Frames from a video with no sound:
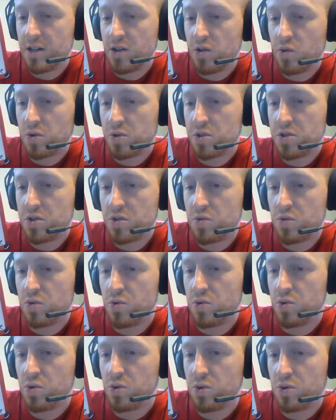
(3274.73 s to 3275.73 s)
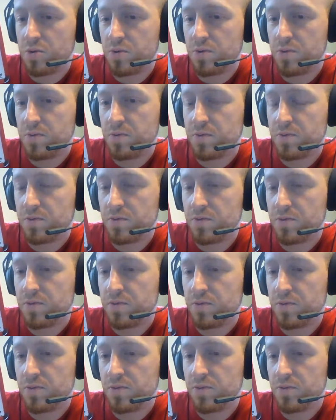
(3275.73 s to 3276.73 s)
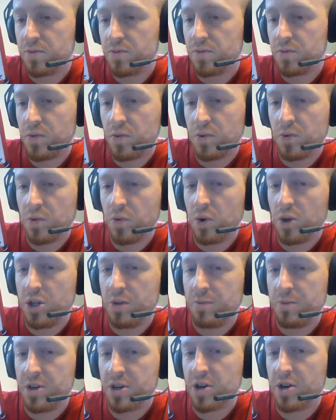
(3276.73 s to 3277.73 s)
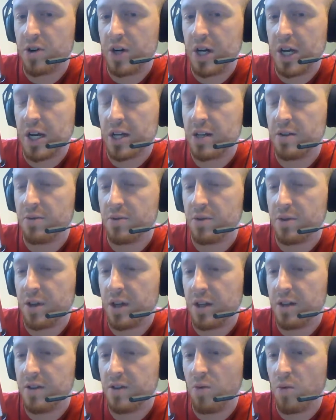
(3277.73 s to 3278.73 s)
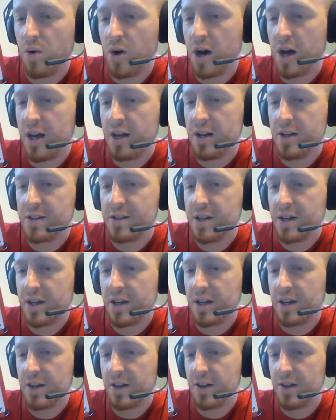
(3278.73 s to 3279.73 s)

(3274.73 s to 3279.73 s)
What's the rule? William, you're correct, and we'll get to why in a second.